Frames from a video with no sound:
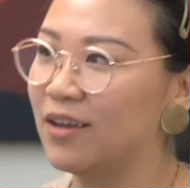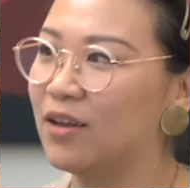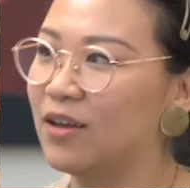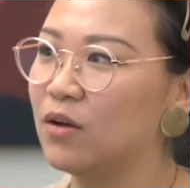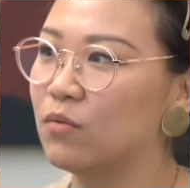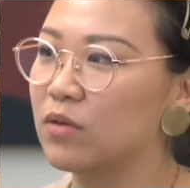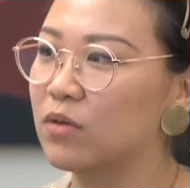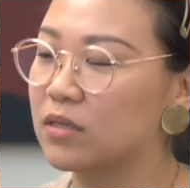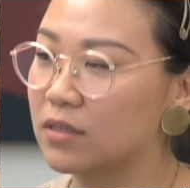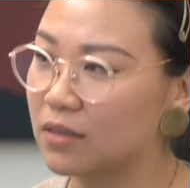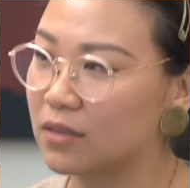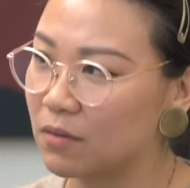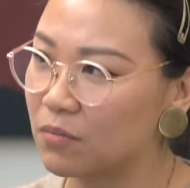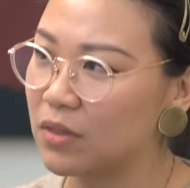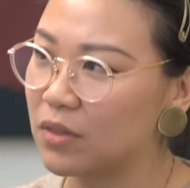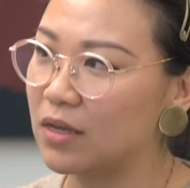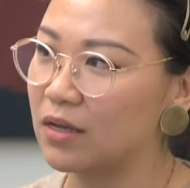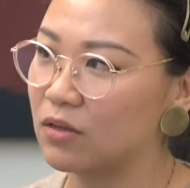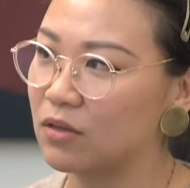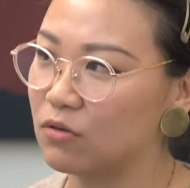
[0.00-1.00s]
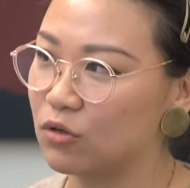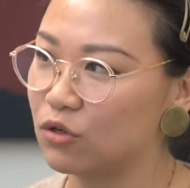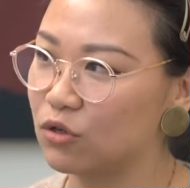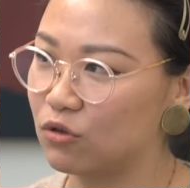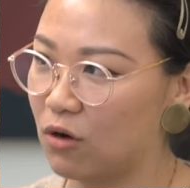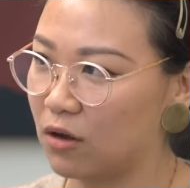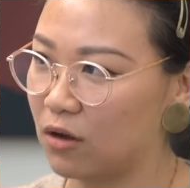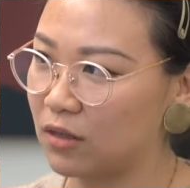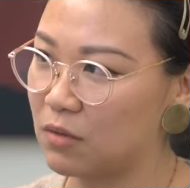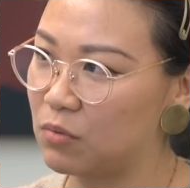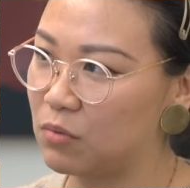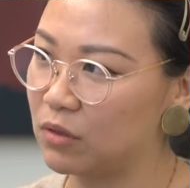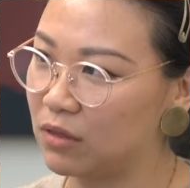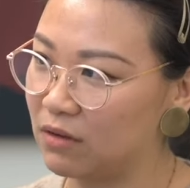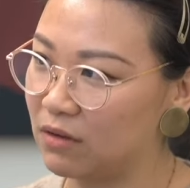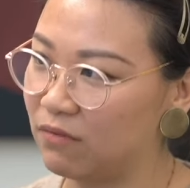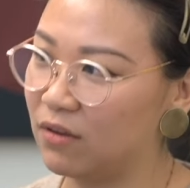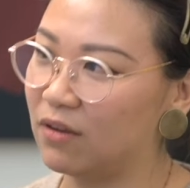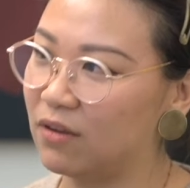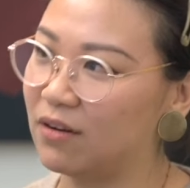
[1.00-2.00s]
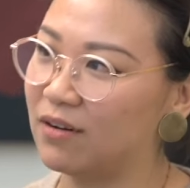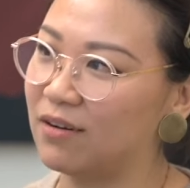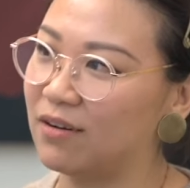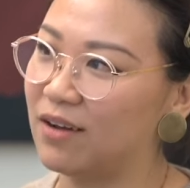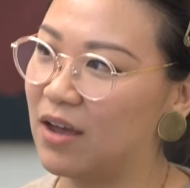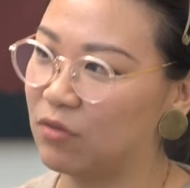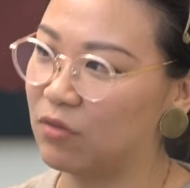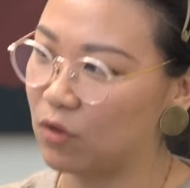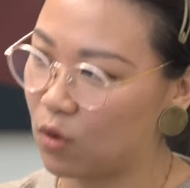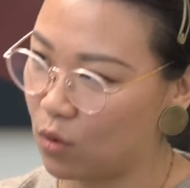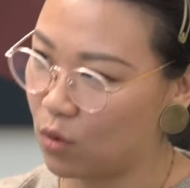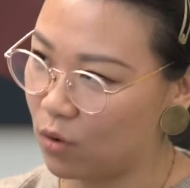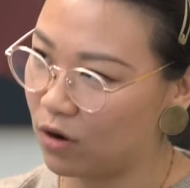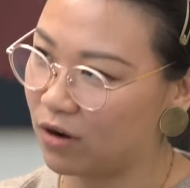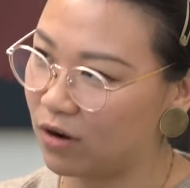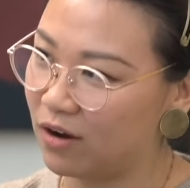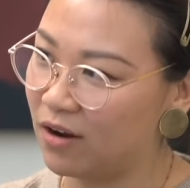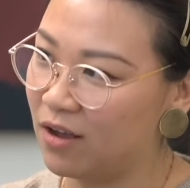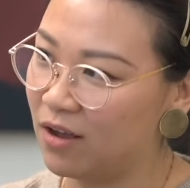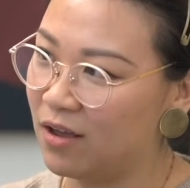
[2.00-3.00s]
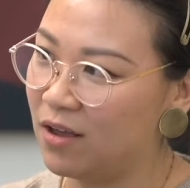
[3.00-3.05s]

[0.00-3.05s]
with something you strongly believe in at the core.